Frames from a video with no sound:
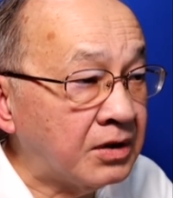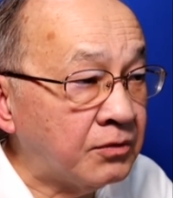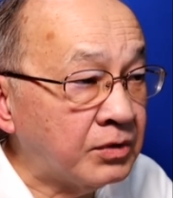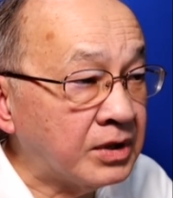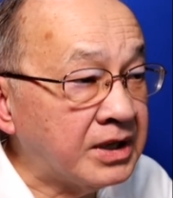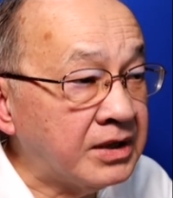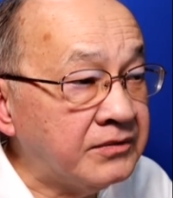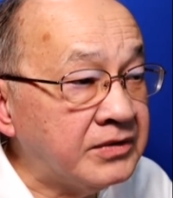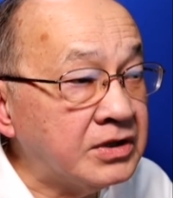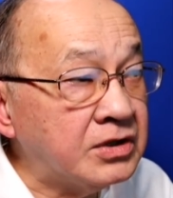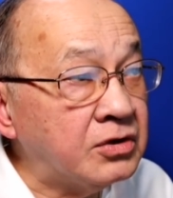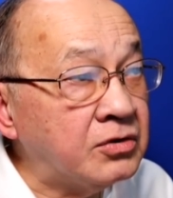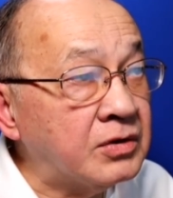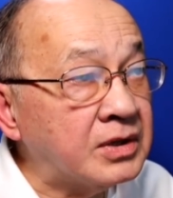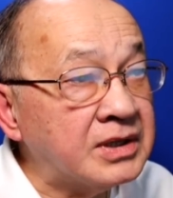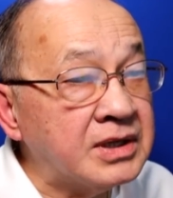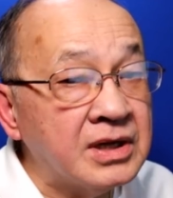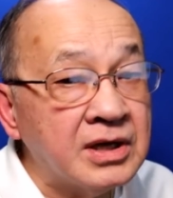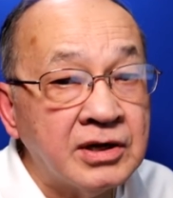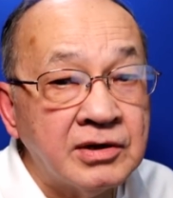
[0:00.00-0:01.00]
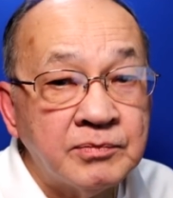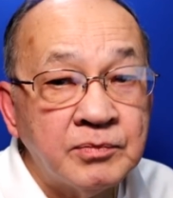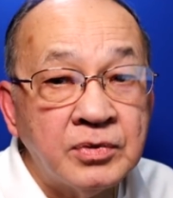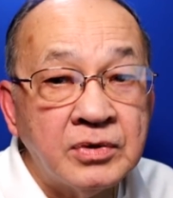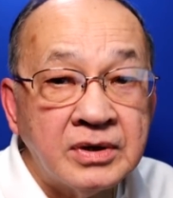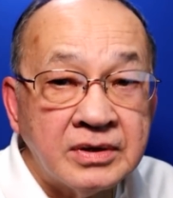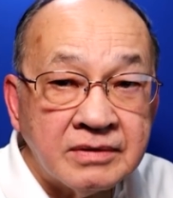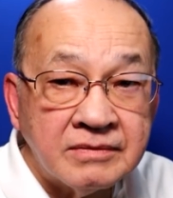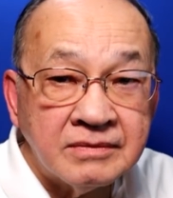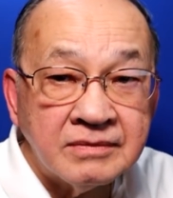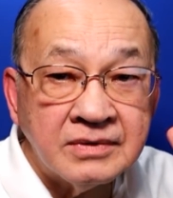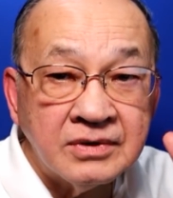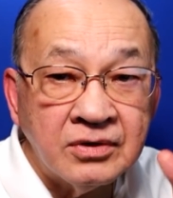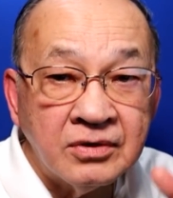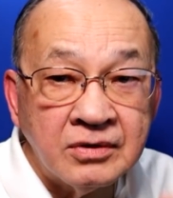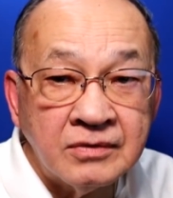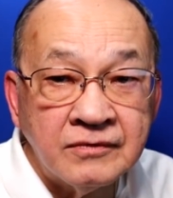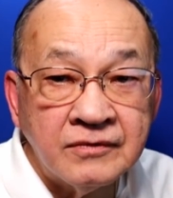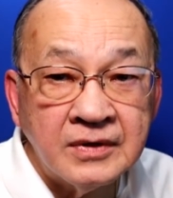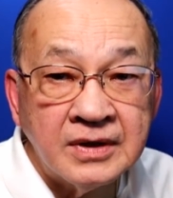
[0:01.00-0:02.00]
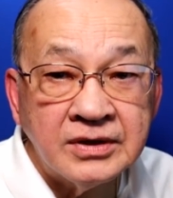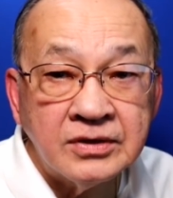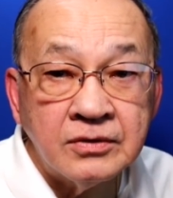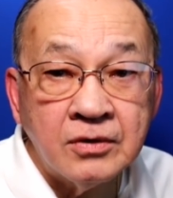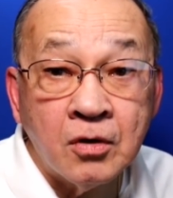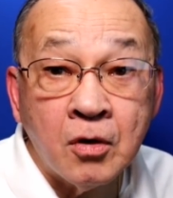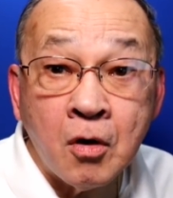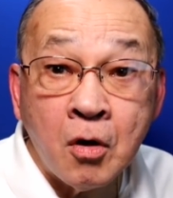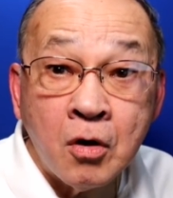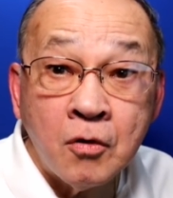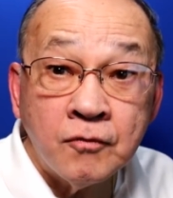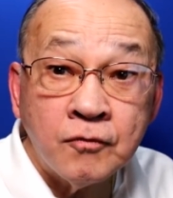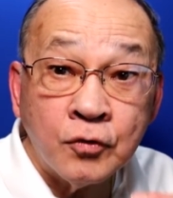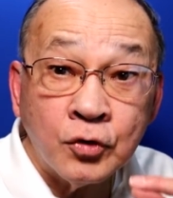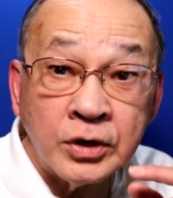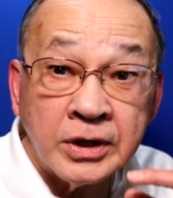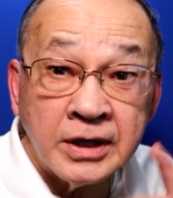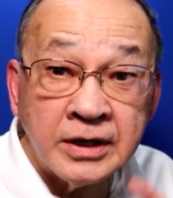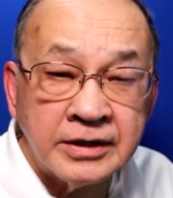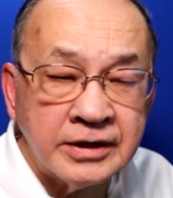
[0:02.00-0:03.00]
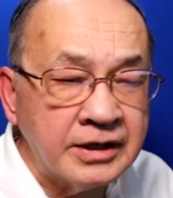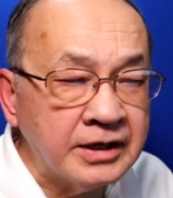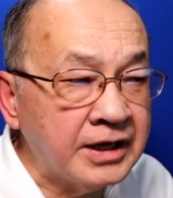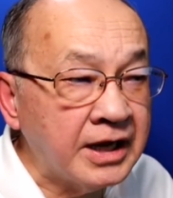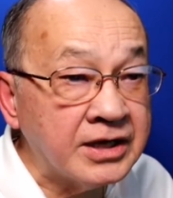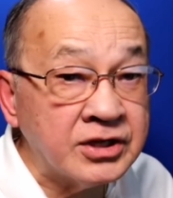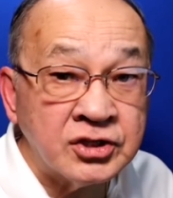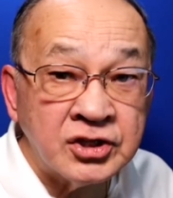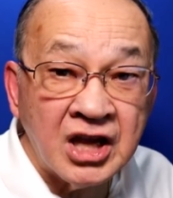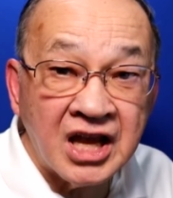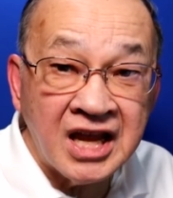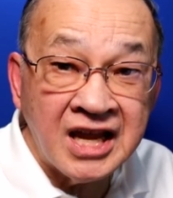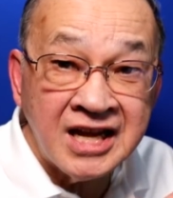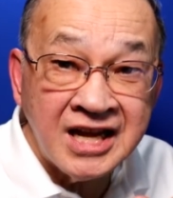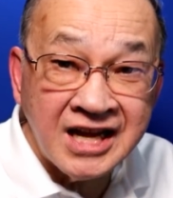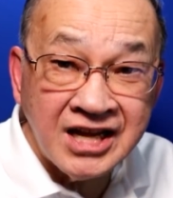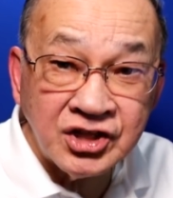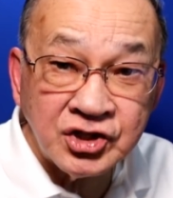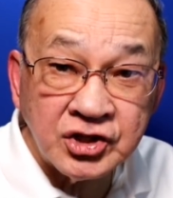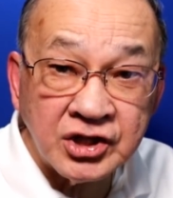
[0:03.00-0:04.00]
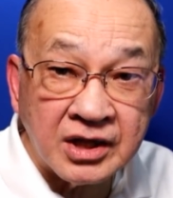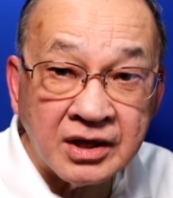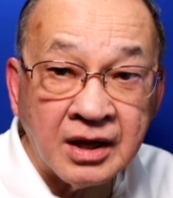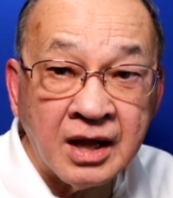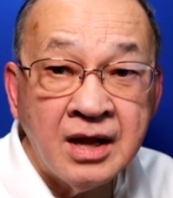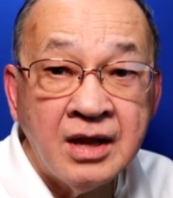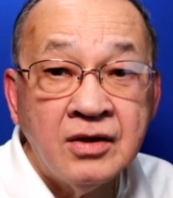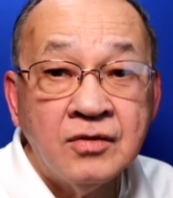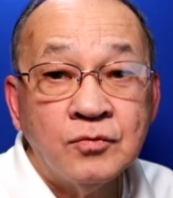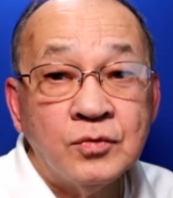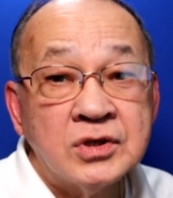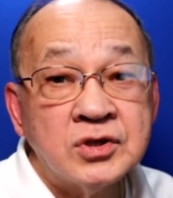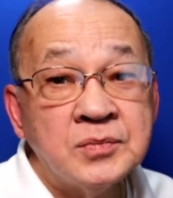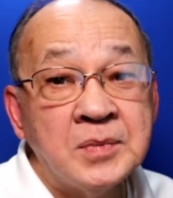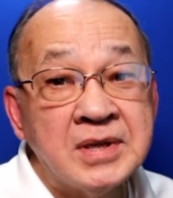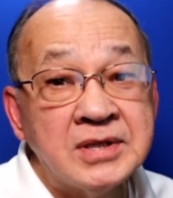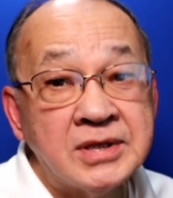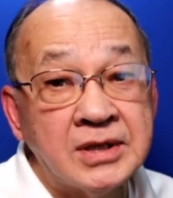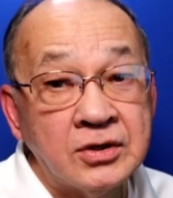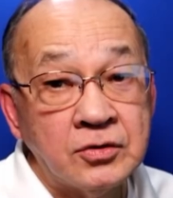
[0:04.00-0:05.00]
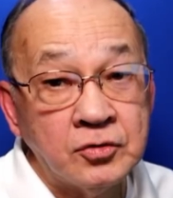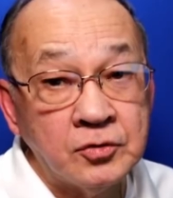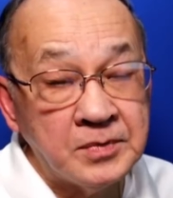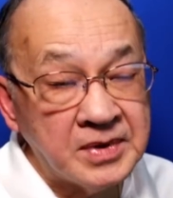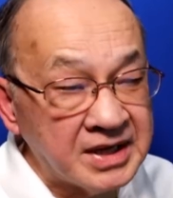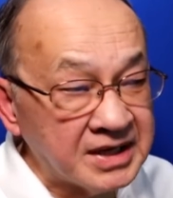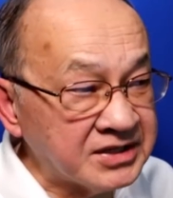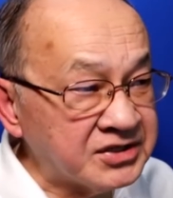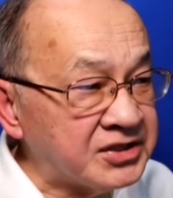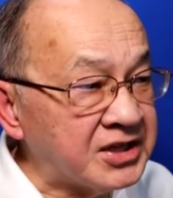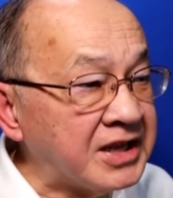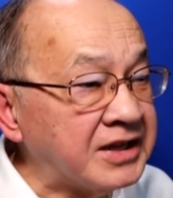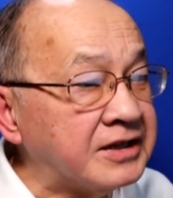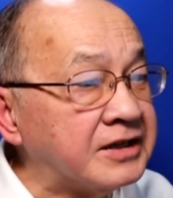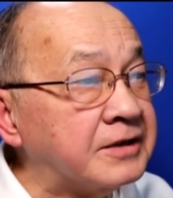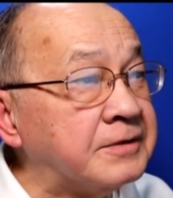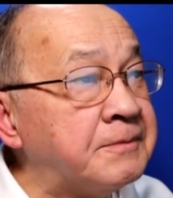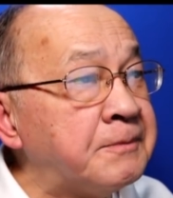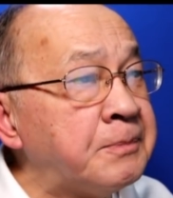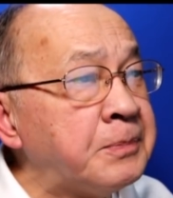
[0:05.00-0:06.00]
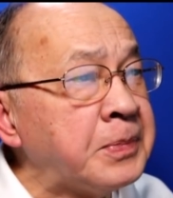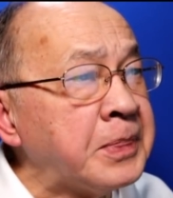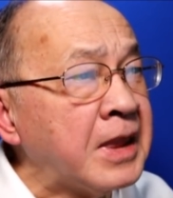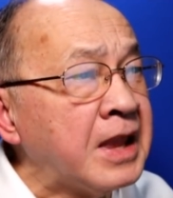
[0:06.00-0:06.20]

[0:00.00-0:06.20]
They will give it to you at the airport, and you're free to go for 30 days, initial, which means it could be extended.